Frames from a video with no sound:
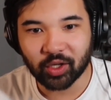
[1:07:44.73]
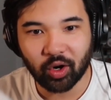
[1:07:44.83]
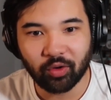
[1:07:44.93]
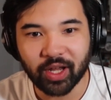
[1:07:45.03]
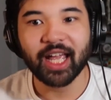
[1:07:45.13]

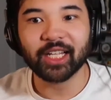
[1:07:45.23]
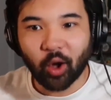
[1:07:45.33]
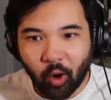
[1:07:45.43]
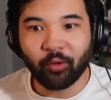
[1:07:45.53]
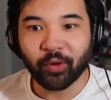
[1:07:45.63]
Over, yeah, it's
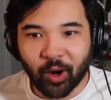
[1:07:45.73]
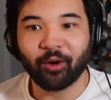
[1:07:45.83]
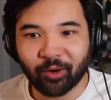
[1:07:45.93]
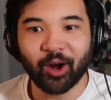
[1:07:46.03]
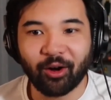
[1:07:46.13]
over and
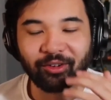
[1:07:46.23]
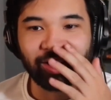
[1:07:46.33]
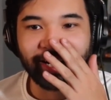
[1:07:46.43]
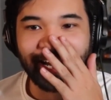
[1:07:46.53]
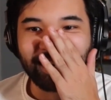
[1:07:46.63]
over and over
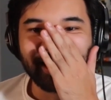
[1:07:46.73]
again.